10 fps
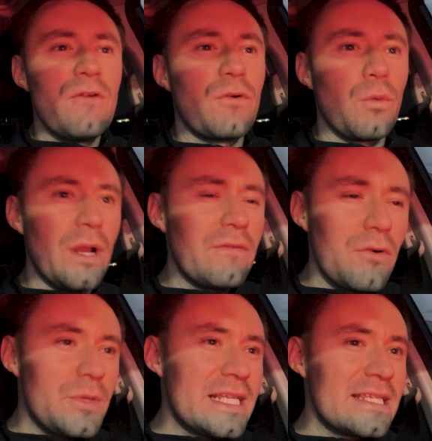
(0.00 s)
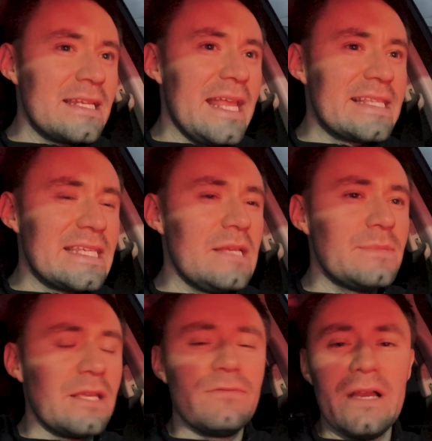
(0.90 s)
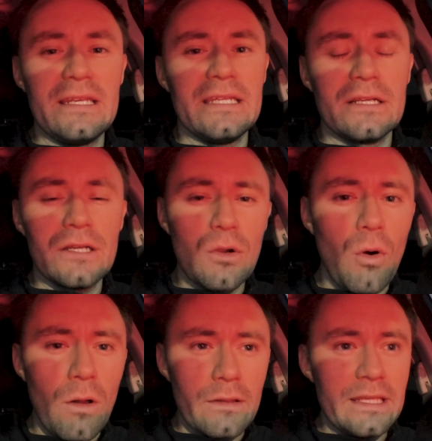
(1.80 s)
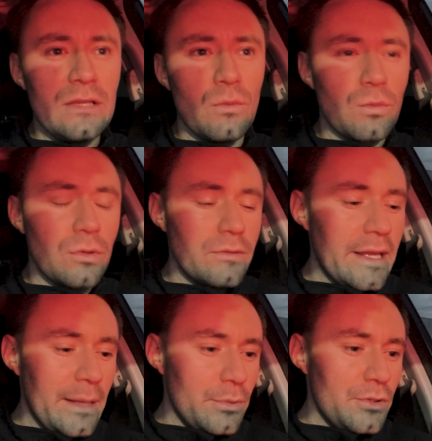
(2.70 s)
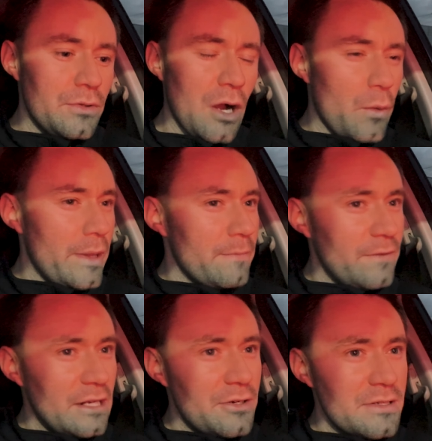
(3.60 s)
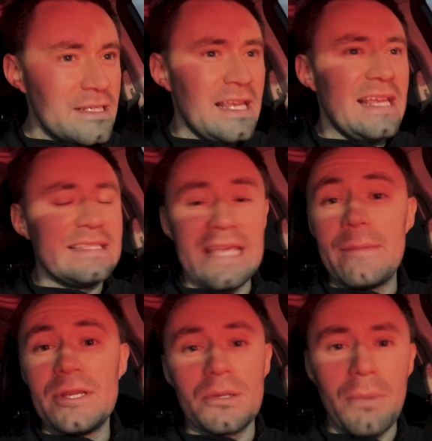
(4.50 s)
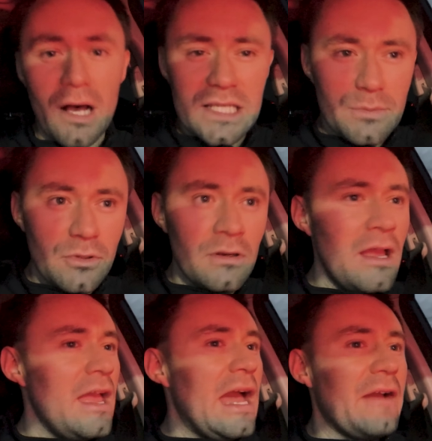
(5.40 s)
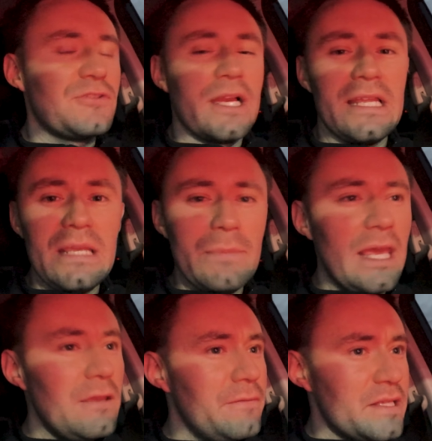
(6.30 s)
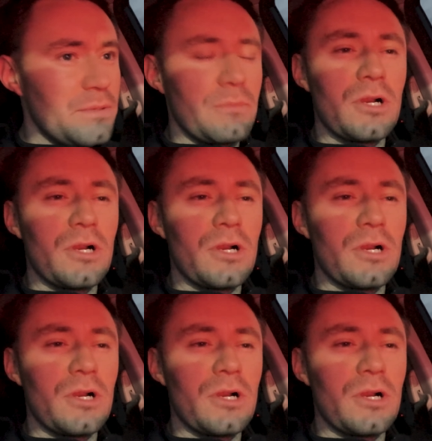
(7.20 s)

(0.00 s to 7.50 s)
For whatever reason, it seems that finding good quality World Rally Blue OEM fenders is damn near impossible. I've tried eBay, Facebook